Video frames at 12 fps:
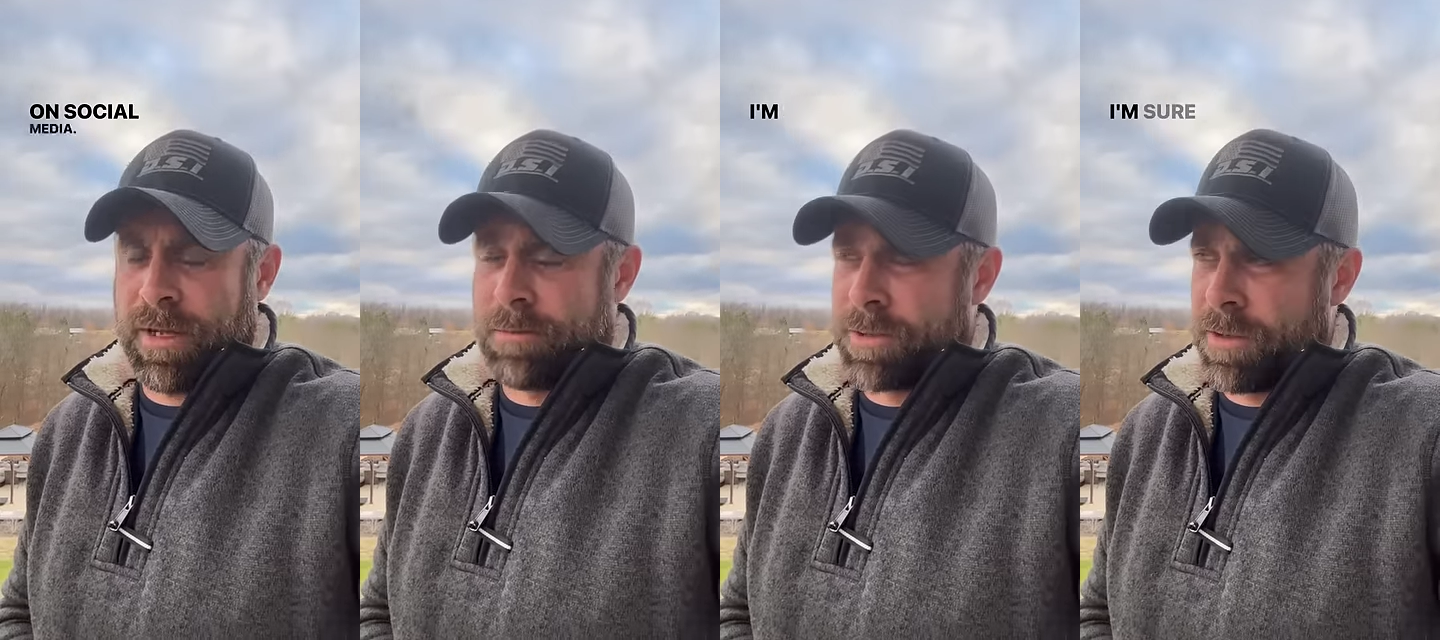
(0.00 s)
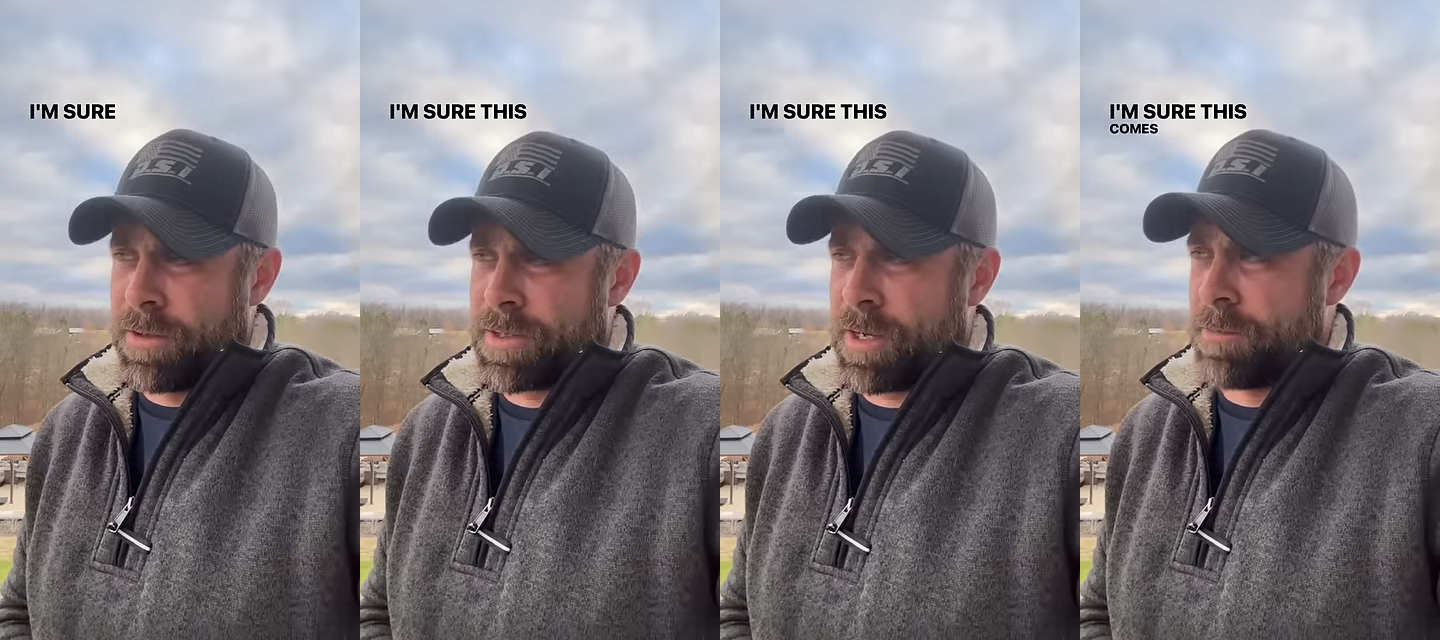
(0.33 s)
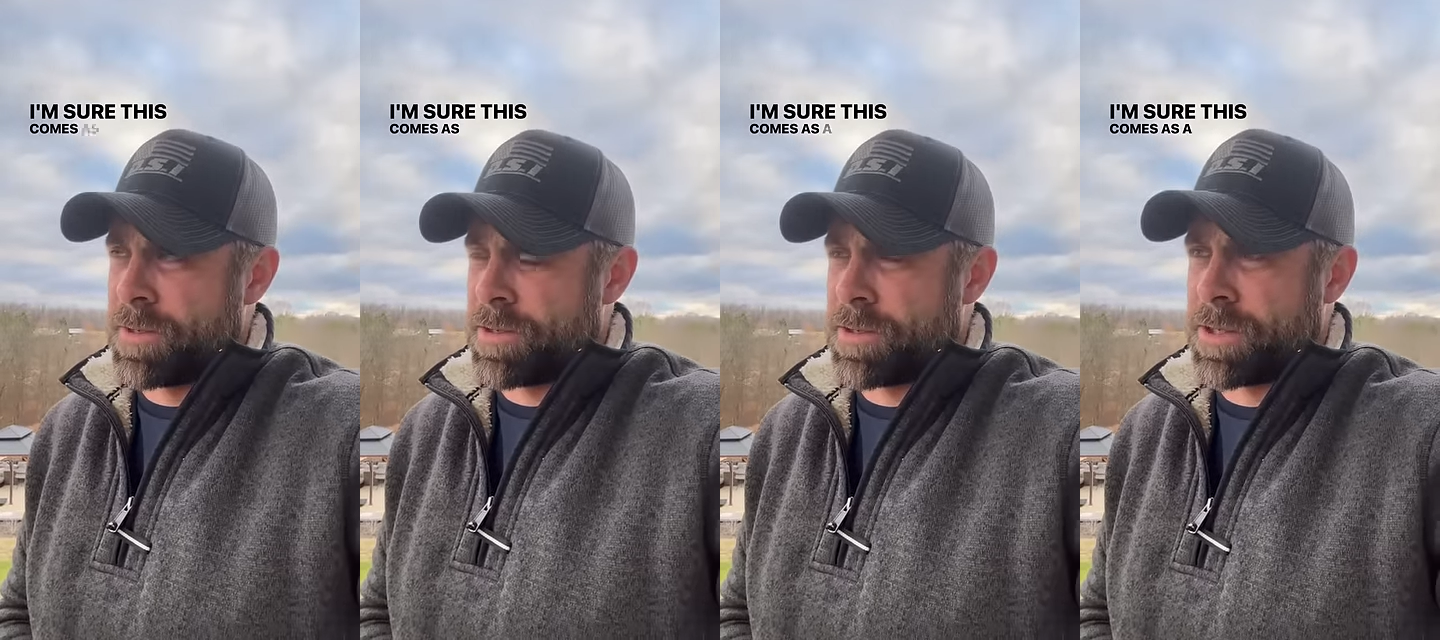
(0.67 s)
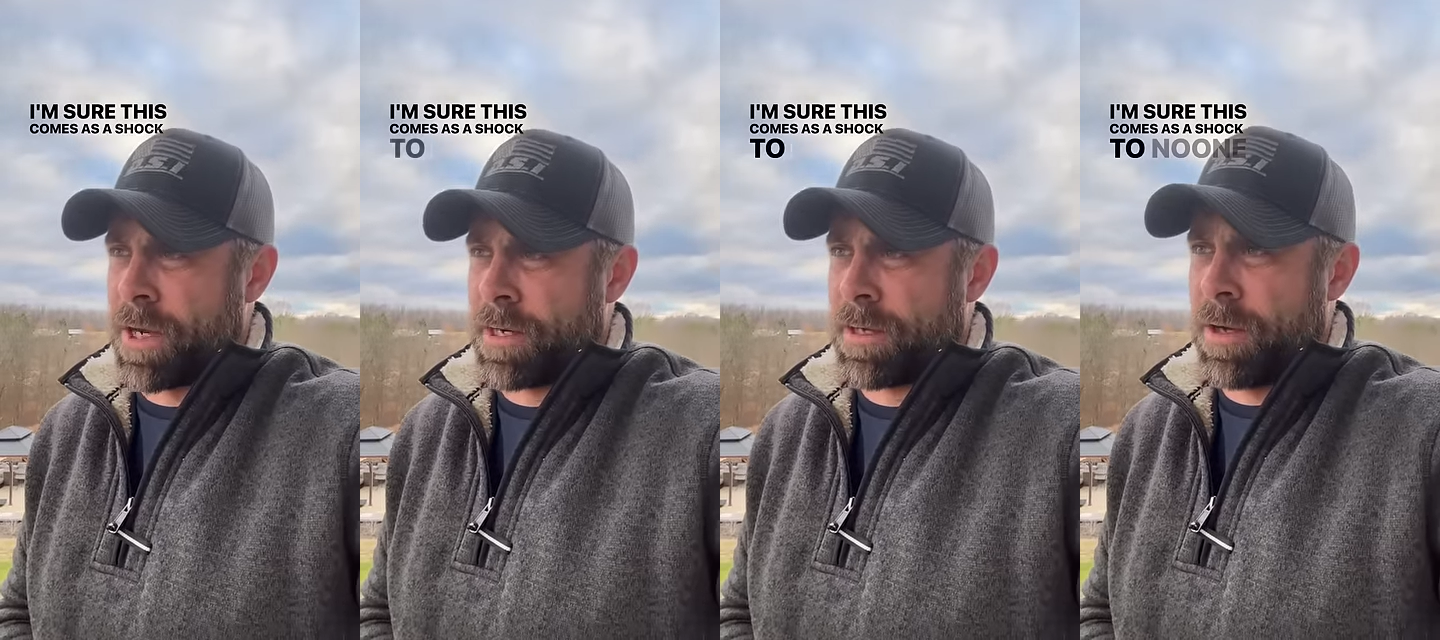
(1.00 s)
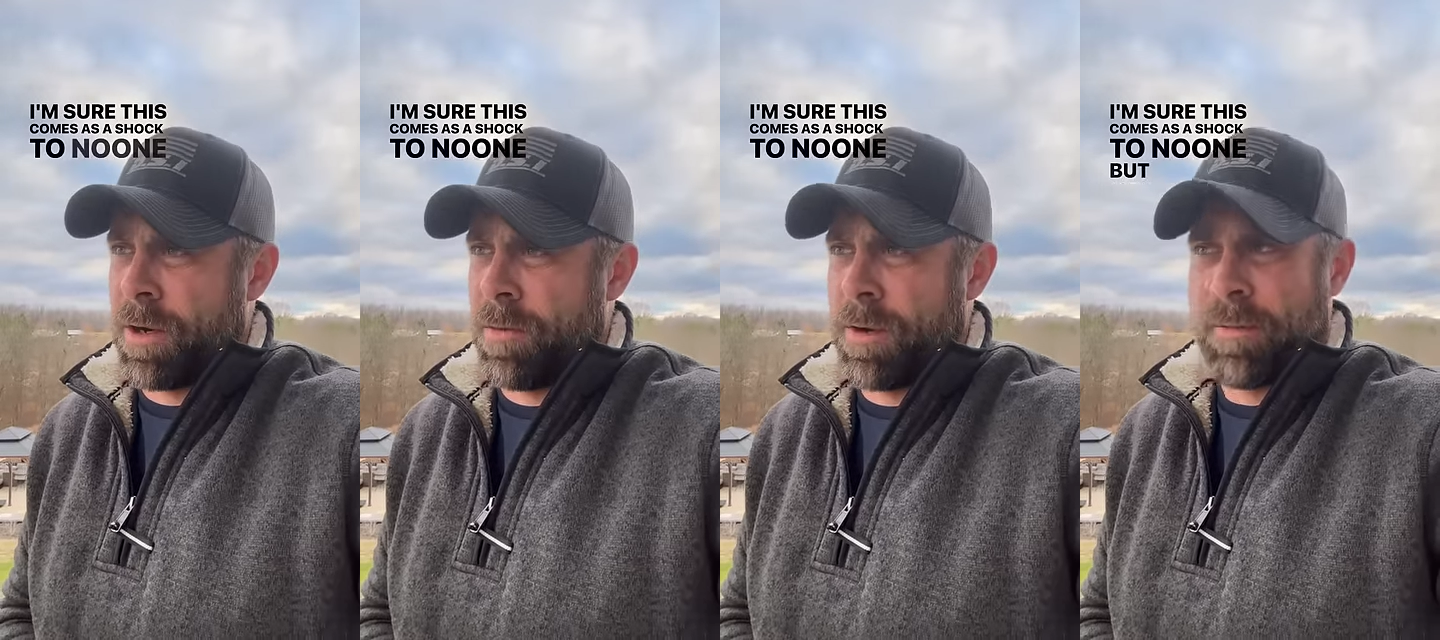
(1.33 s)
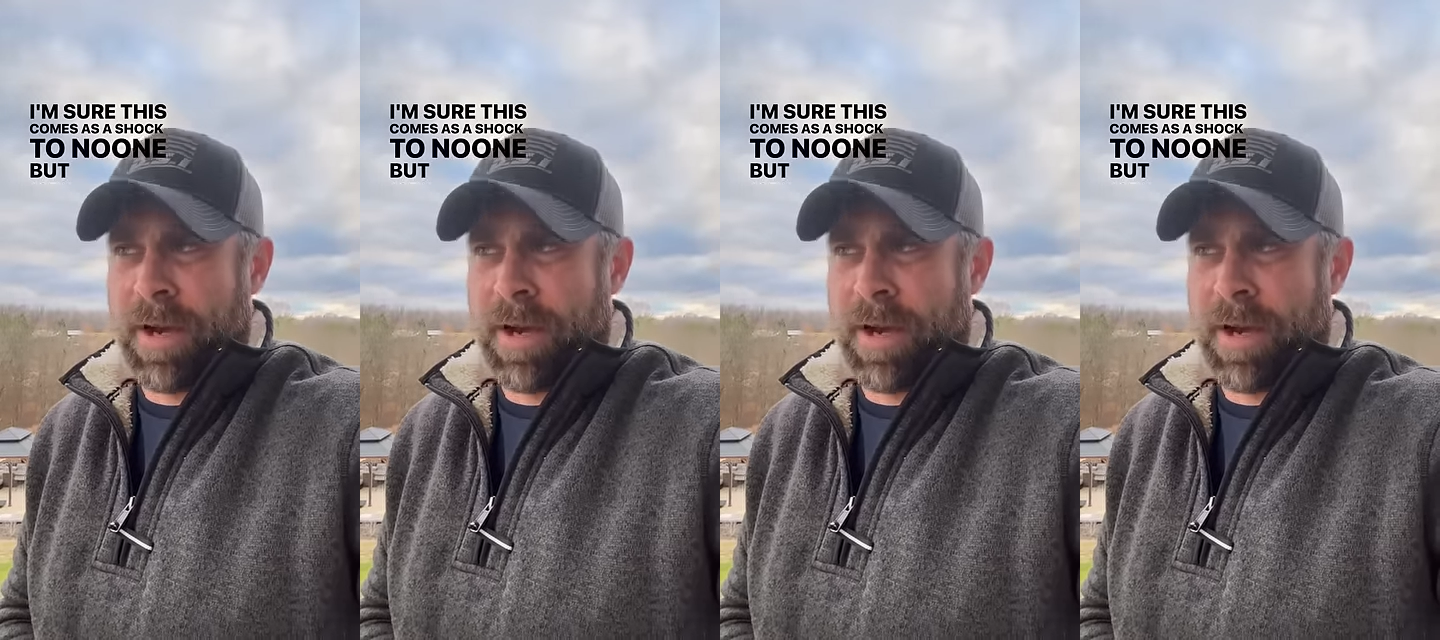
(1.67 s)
I'm sure this comes as a shock to no one,